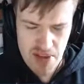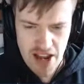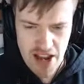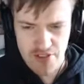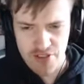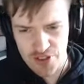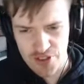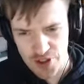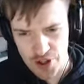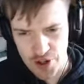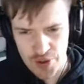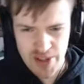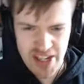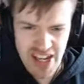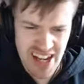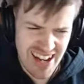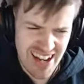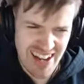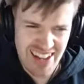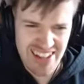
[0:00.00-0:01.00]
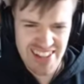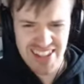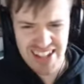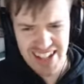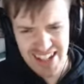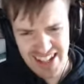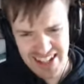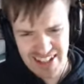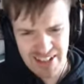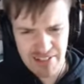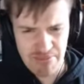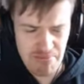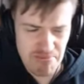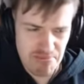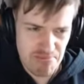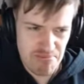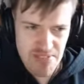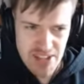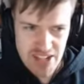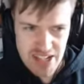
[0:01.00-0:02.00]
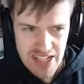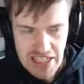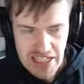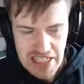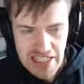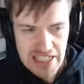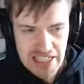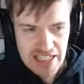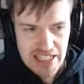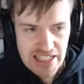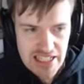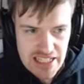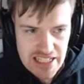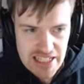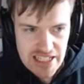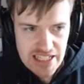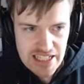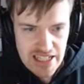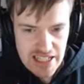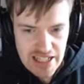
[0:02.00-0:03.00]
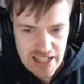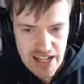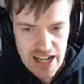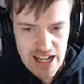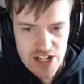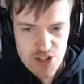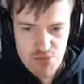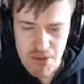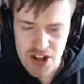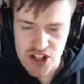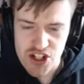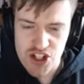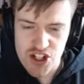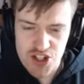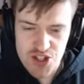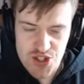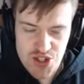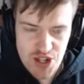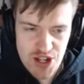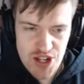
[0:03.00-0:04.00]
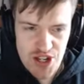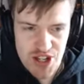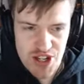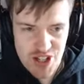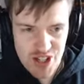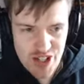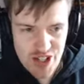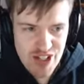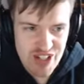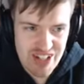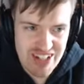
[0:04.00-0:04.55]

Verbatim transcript: be effort though. Yeah, I think, um as much as uh,